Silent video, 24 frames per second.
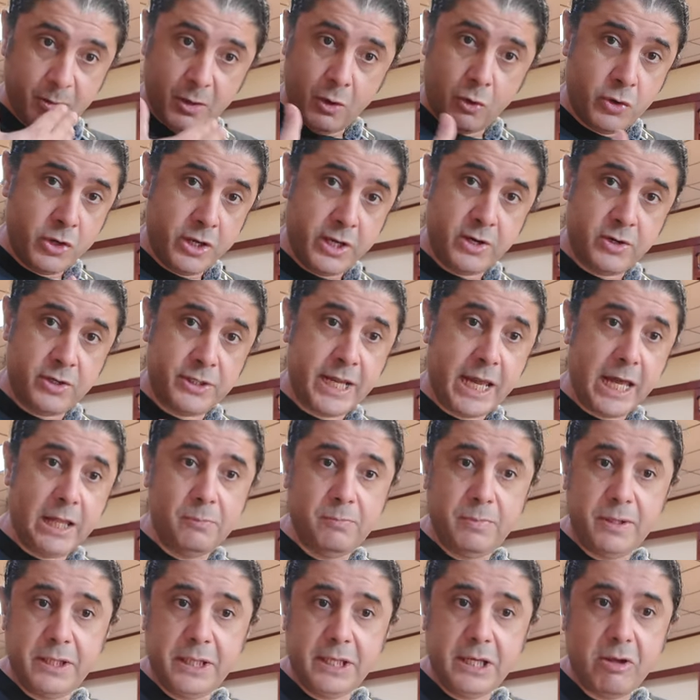or here in
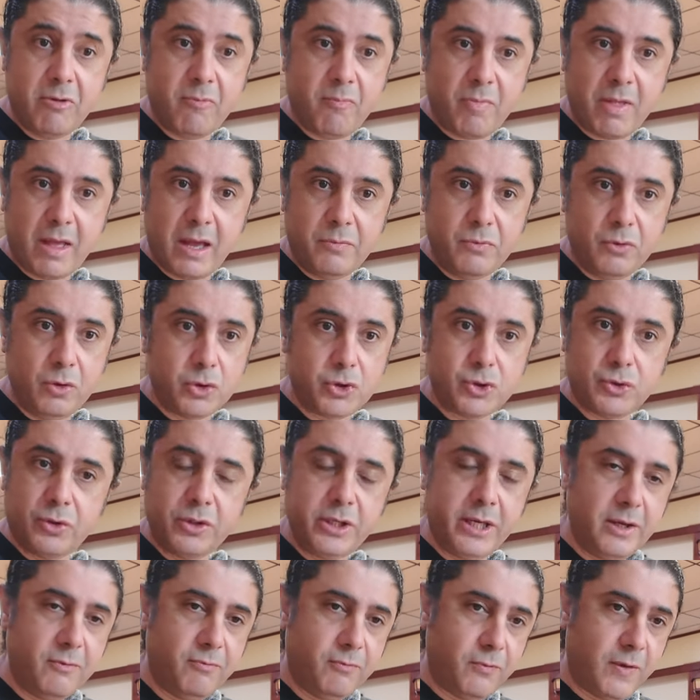Albany, I'm not sure
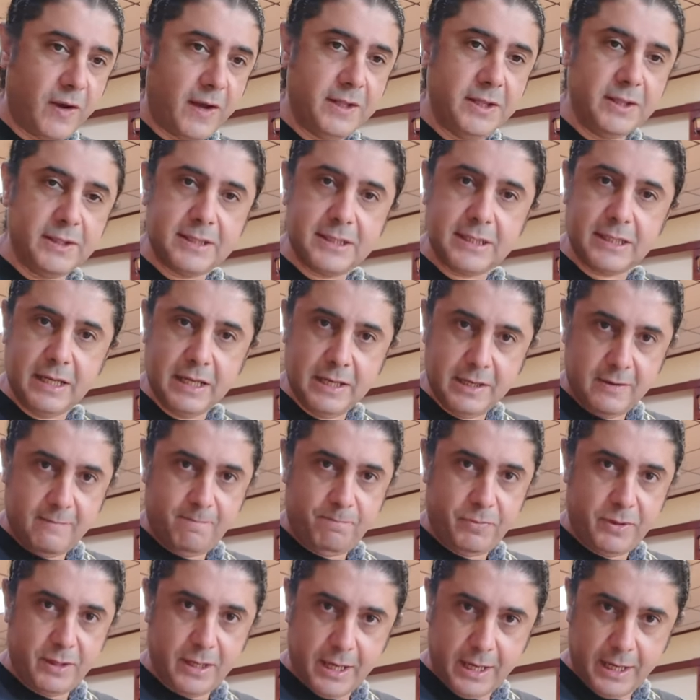you find
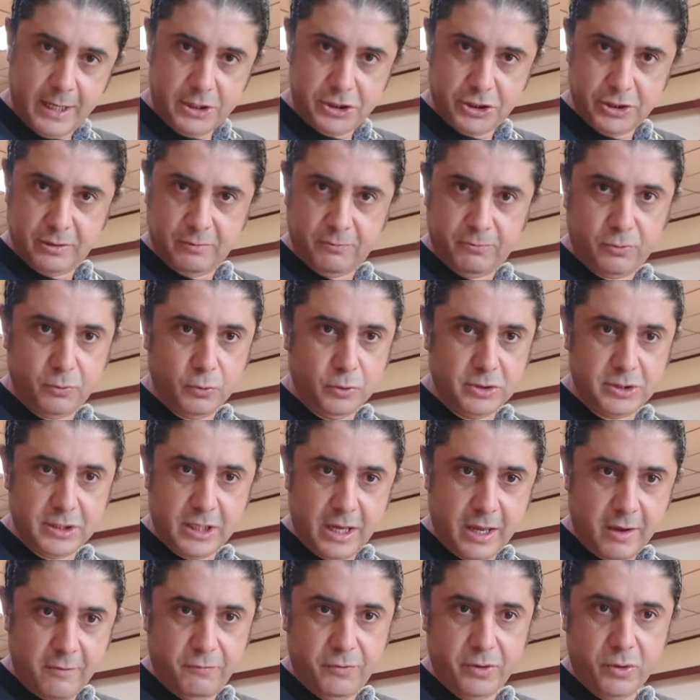Asian food
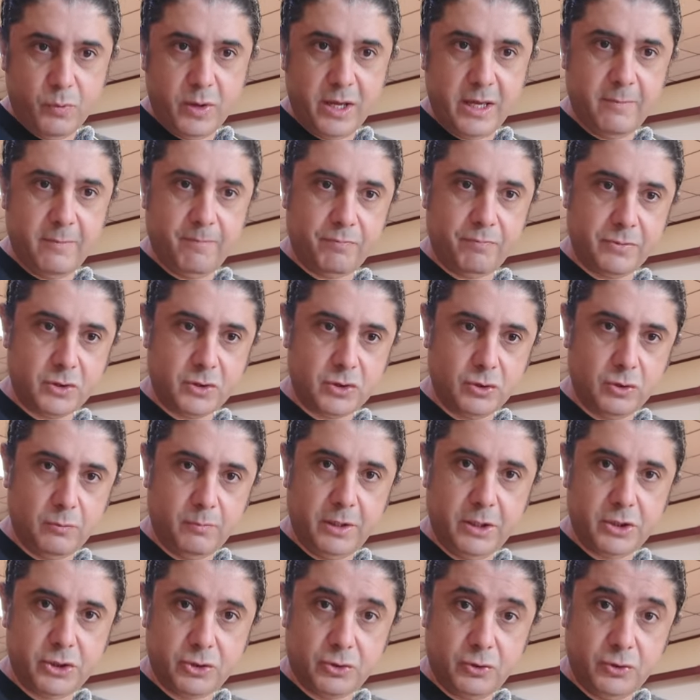everywhere. So
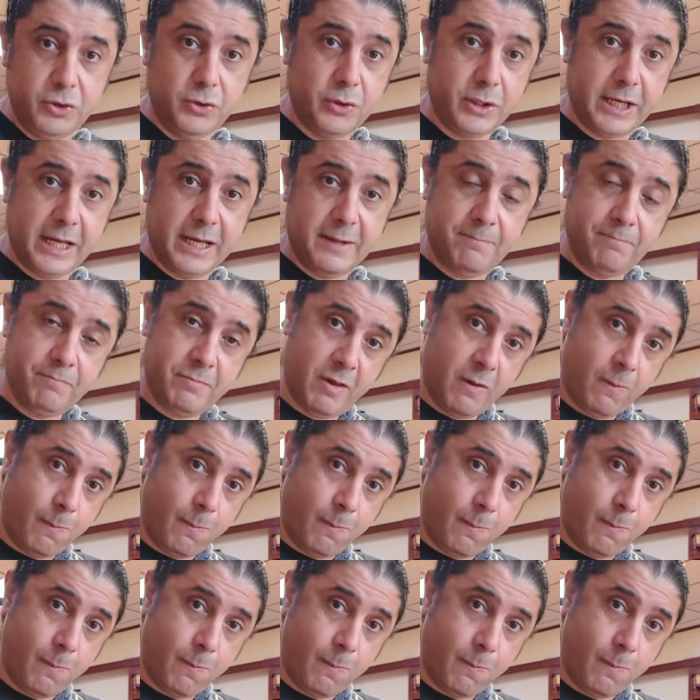make sure you come,